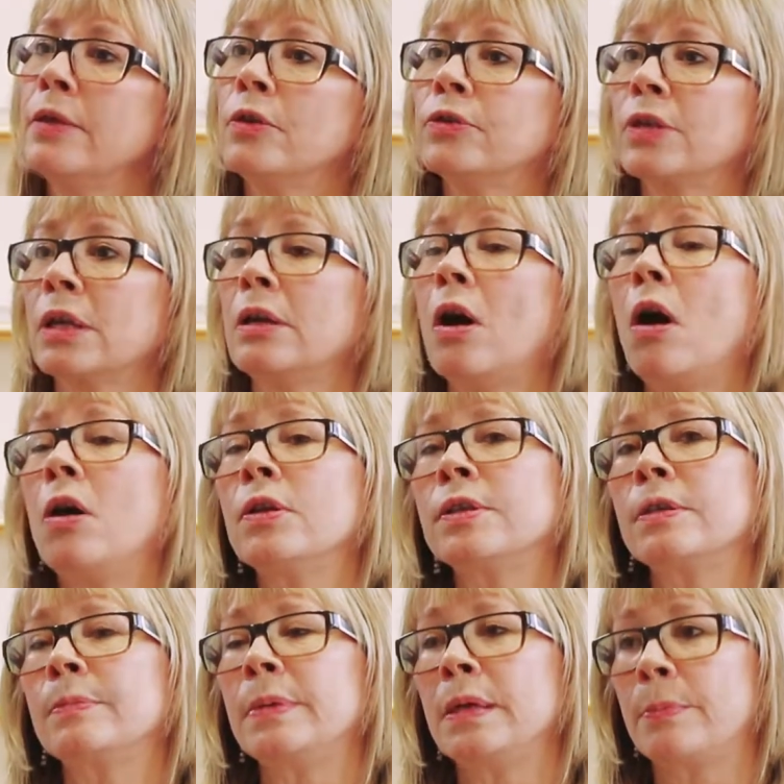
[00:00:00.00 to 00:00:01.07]
There's going to
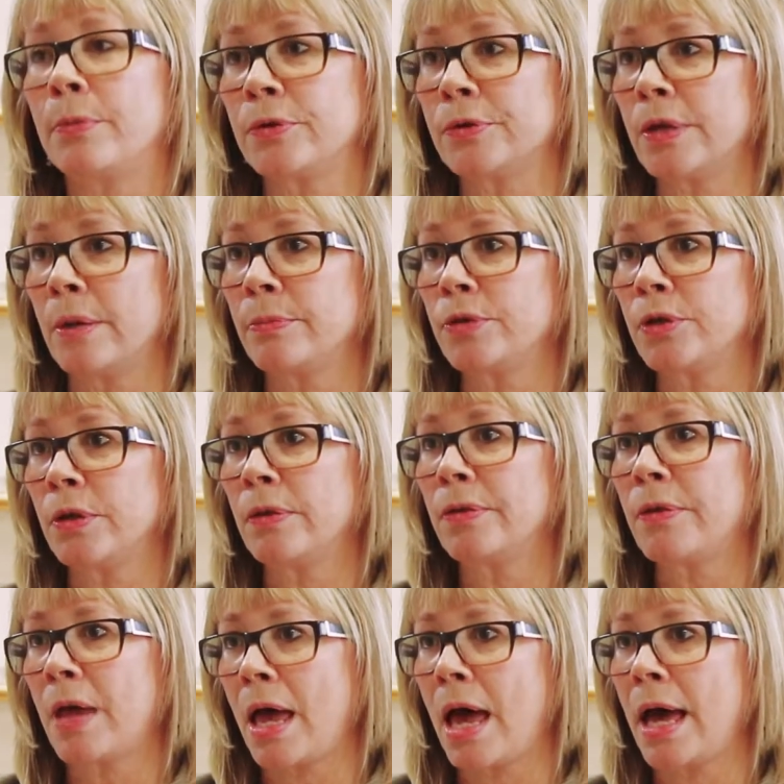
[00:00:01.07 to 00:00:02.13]
also be a
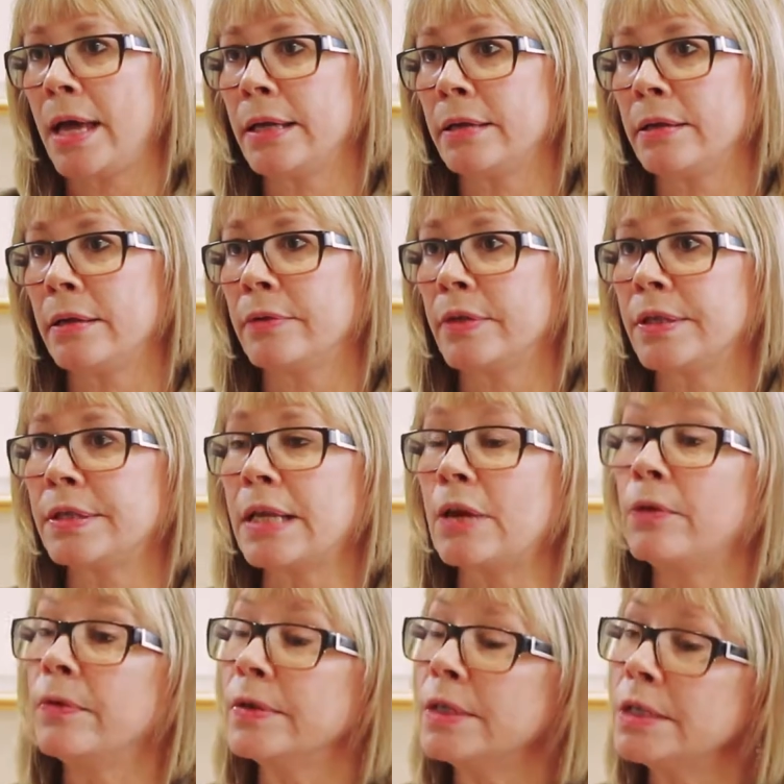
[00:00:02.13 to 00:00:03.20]
presumption that the
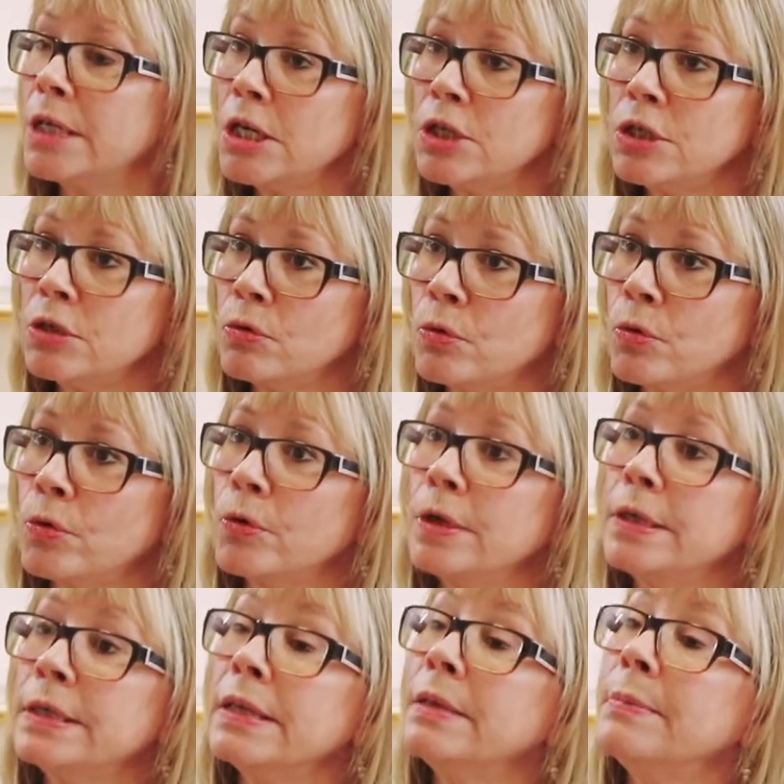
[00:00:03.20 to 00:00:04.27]
standard visitation order
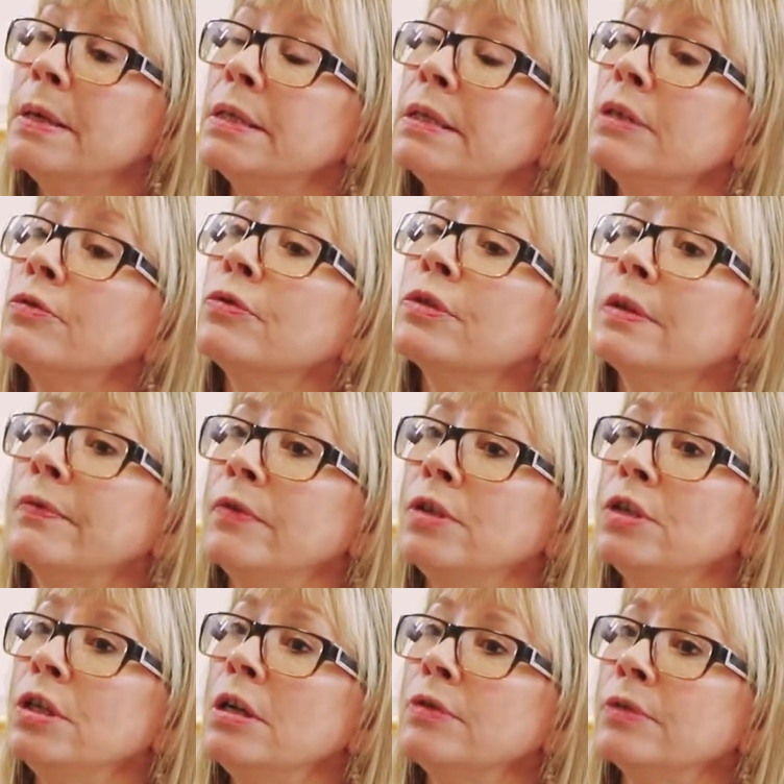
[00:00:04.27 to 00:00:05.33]
is in the best interest of the
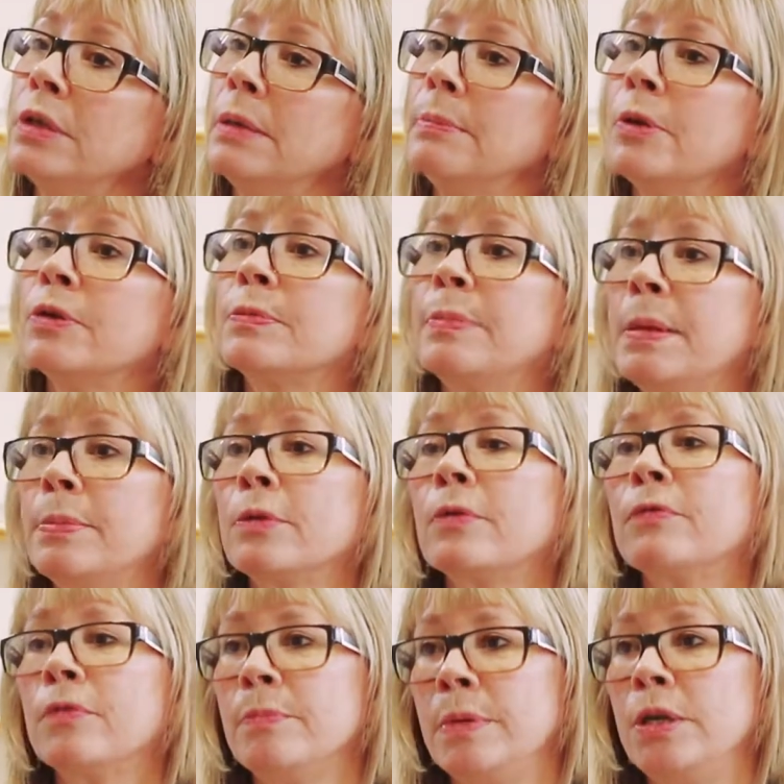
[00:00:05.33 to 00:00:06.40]
children, and most people
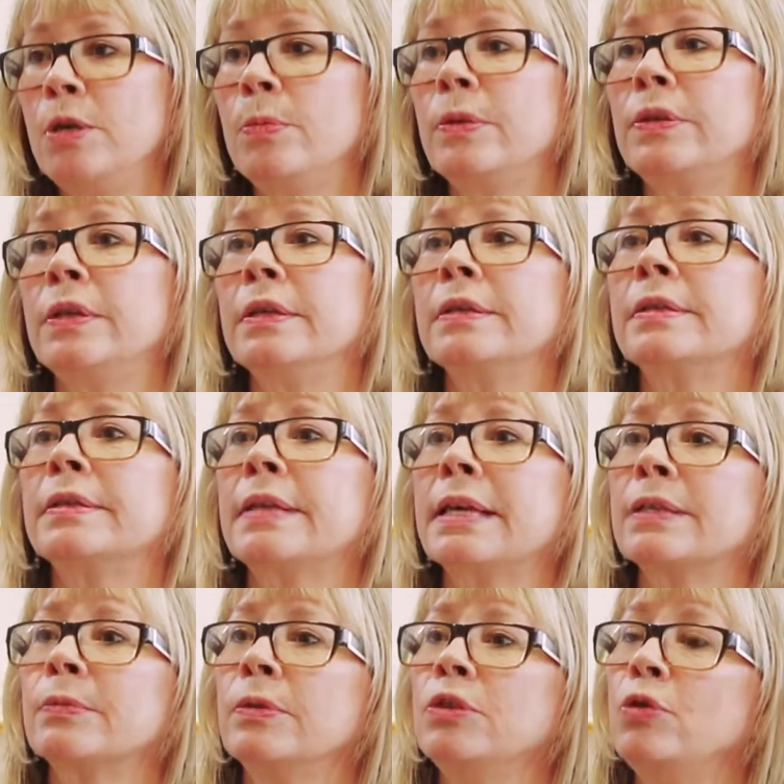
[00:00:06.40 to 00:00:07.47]
are familiar with this.
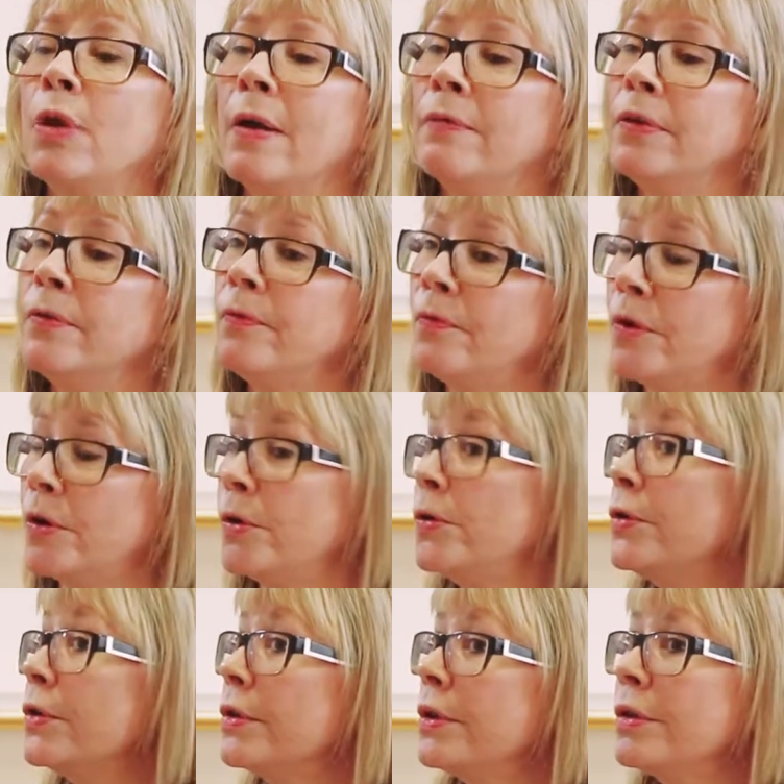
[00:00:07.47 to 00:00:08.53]
That's when you have the
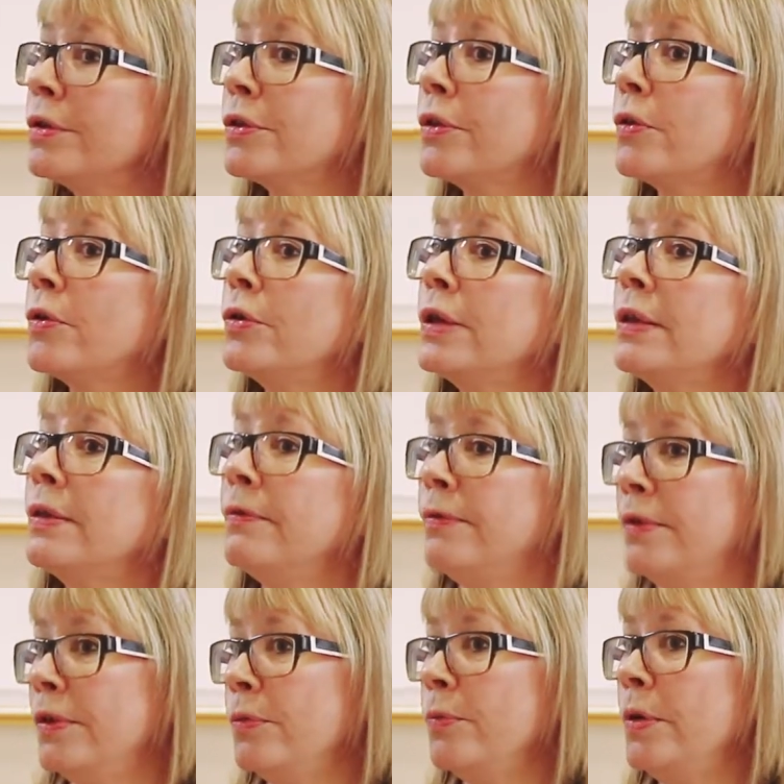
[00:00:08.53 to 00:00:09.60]
first, the third, and the
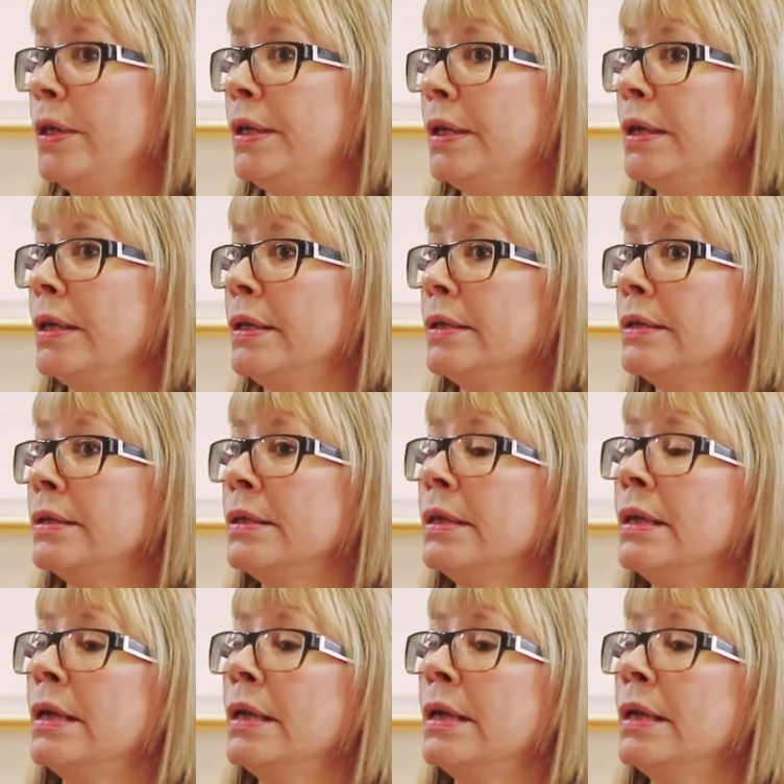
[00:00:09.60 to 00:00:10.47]
fifth weekend,